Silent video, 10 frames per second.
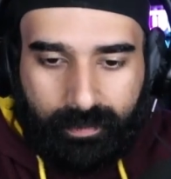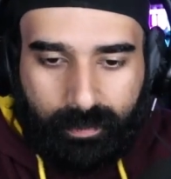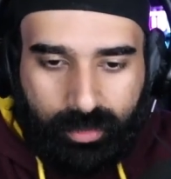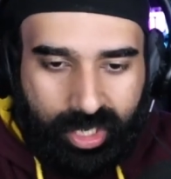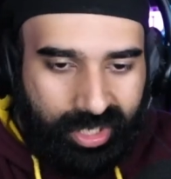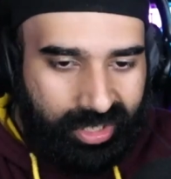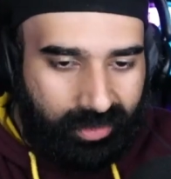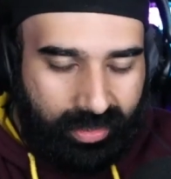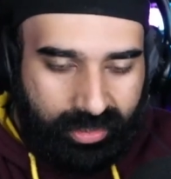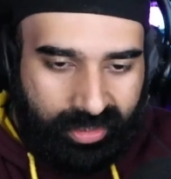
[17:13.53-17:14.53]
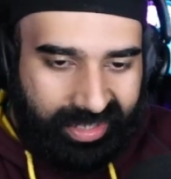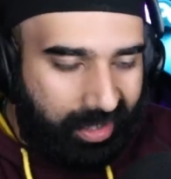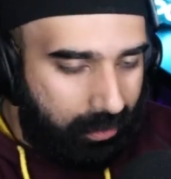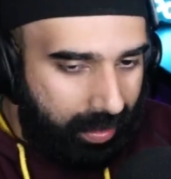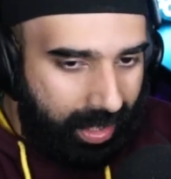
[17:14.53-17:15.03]
Appreciate it, Russ. You
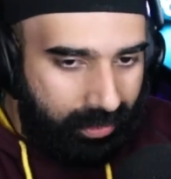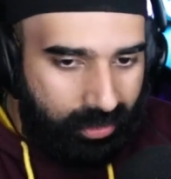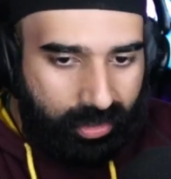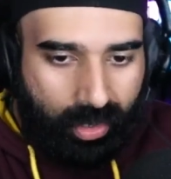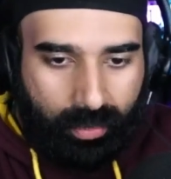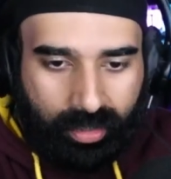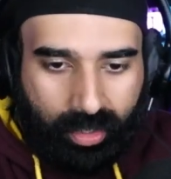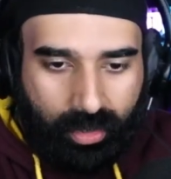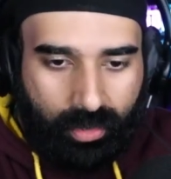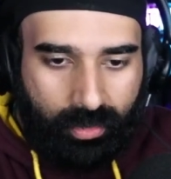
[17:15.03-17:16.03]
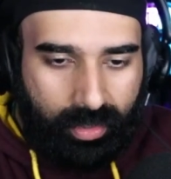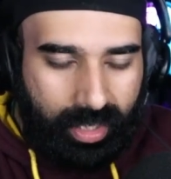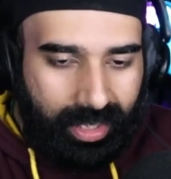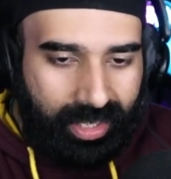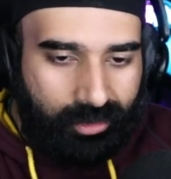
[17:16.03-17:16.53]
sticking around or you going to go
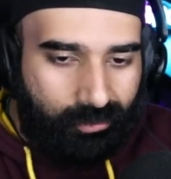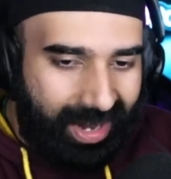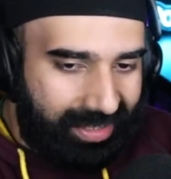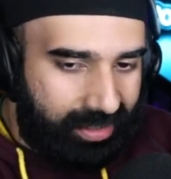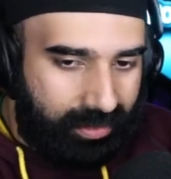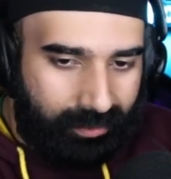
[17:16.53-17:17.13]
rest?